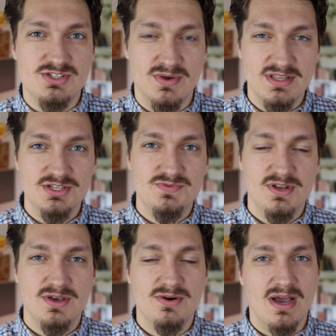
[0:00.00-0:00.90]
So in this
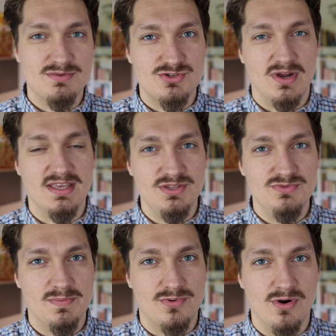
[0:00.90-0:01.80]
video, I'm trying a
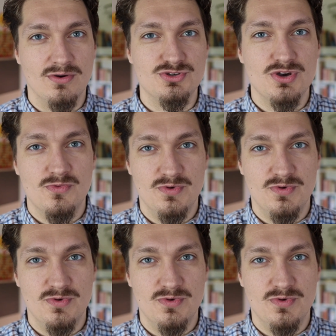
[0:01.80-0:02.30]
new approach